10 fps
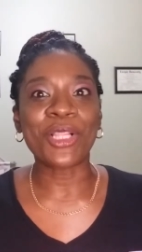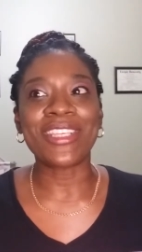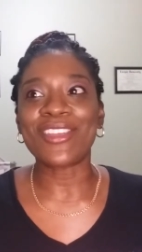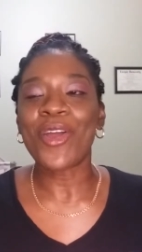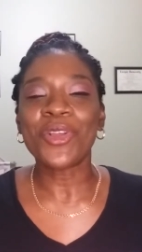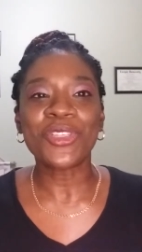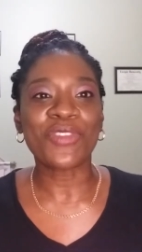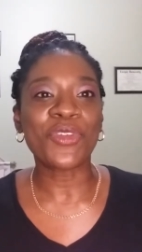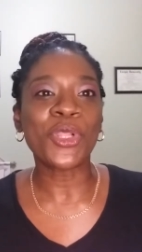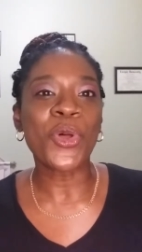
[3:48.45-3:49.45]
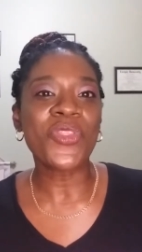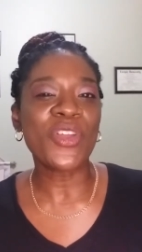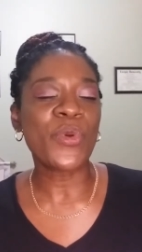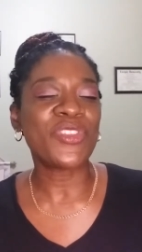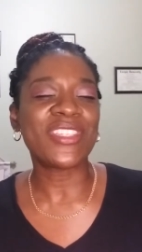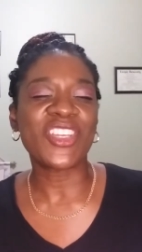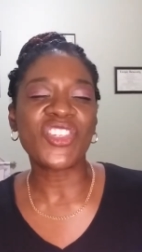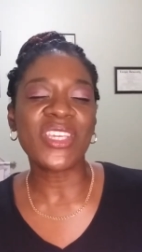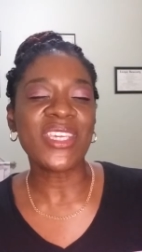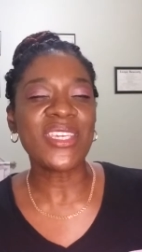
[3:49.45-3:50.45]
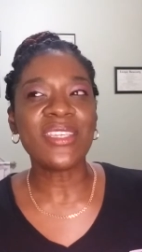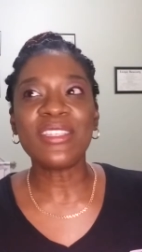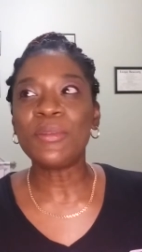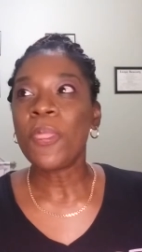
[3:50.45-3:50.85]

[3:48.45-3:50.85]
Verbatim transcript: these articles of clothing with such ease